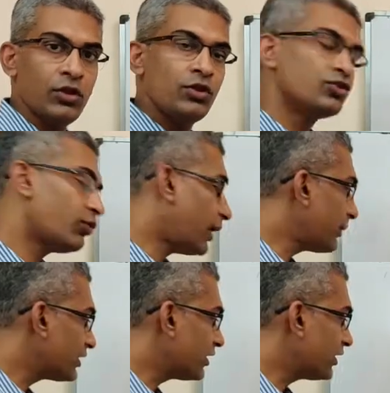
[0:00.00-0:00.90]
So one
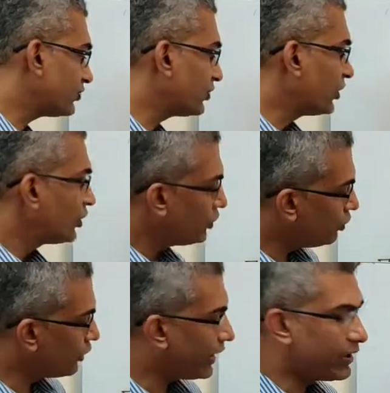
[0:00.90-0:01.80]
method is you
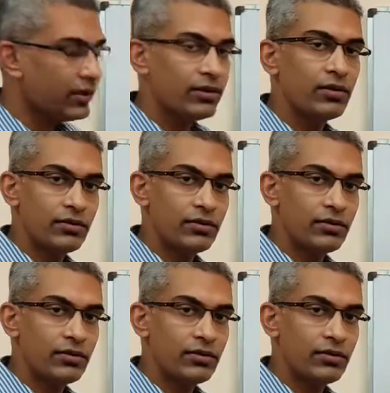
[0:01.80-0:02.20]
look at,